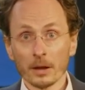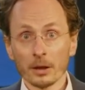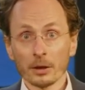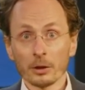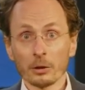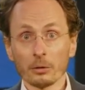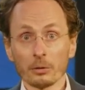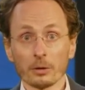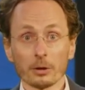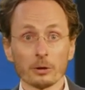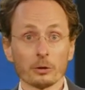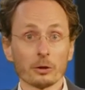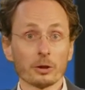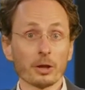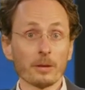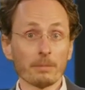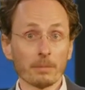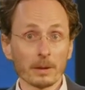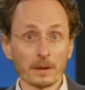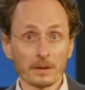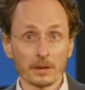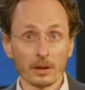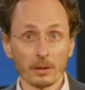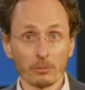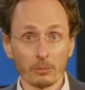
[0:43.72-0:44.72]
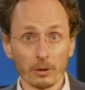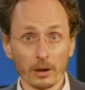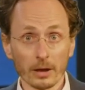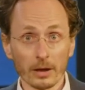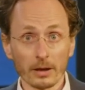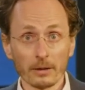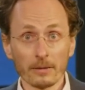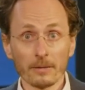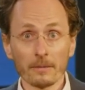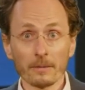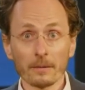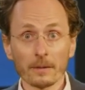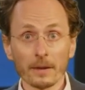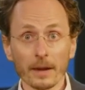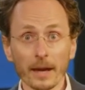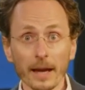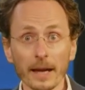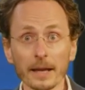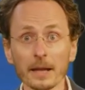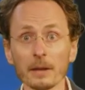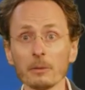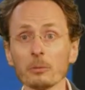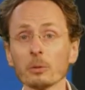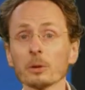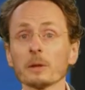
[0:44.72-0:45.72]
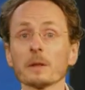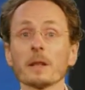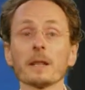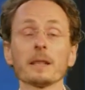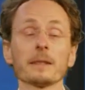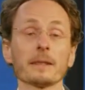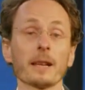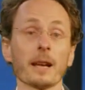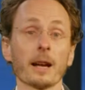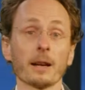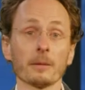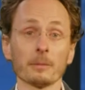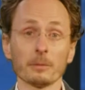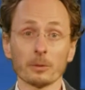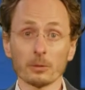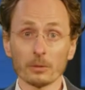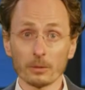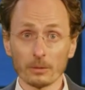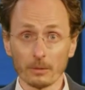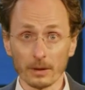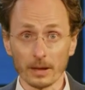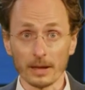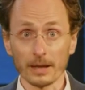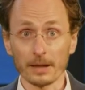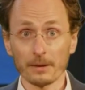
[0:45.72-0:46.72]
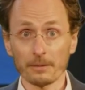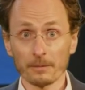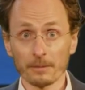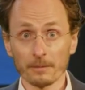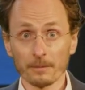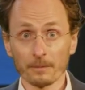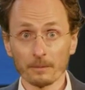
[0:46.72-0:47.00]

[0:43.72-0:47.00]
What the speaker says: You can ship it somewhere, and it will take time to arrive.